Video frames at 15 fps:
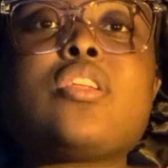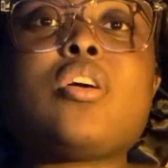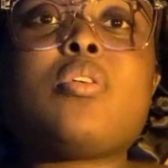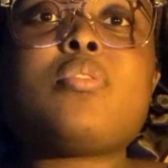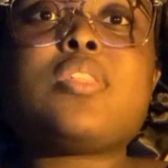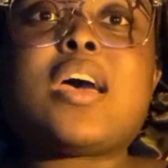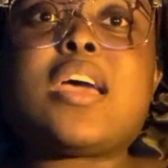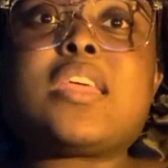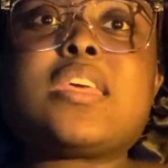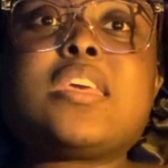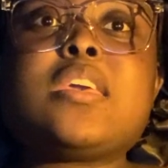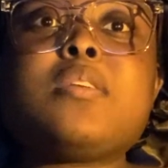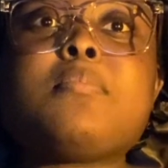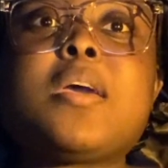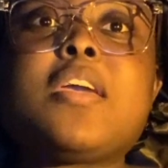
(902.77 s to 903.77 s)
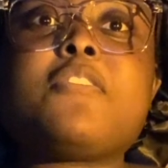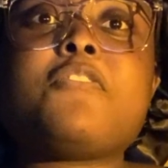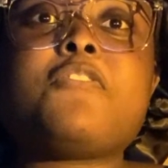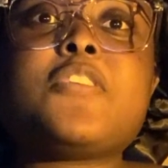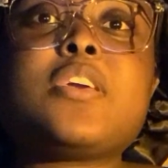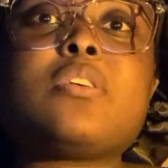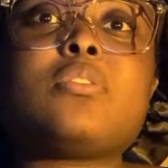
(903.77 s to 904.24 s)
know that he may
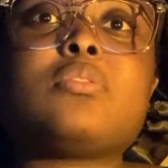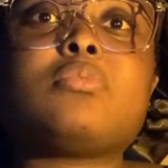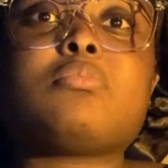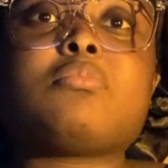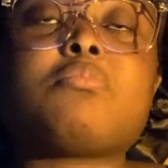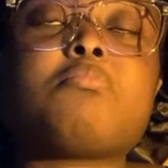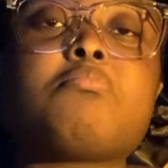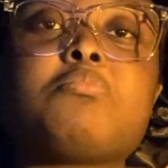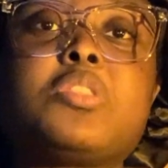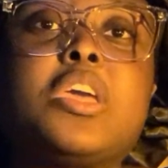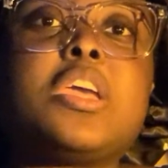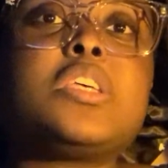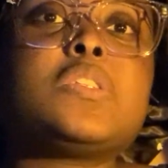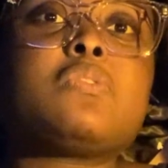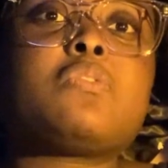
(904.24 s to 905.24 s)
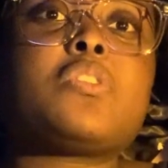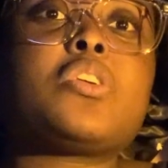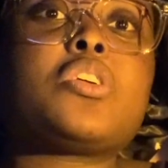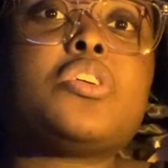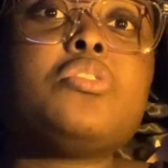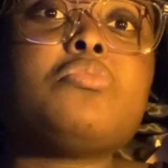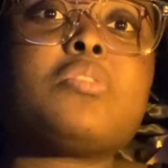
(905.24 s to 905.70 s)
feel things for
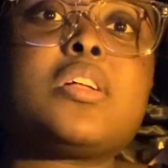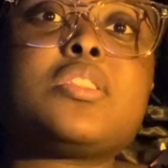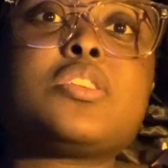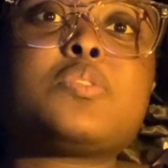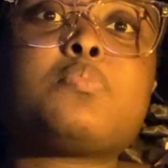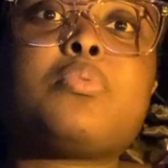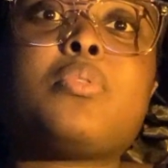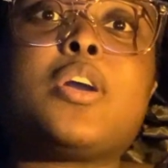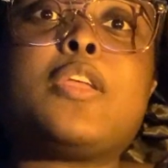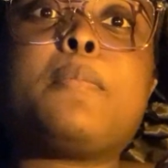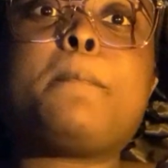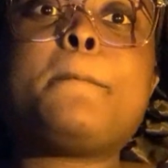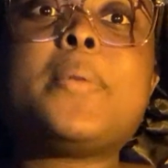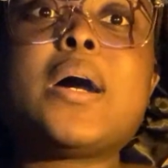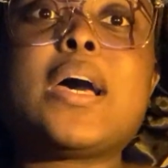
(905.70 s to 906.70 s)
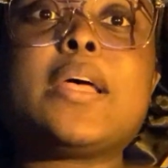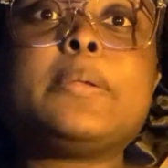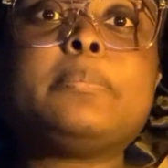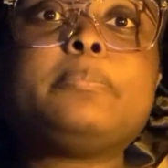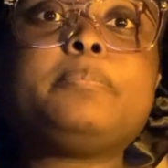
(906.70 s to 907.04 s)
you at this point, but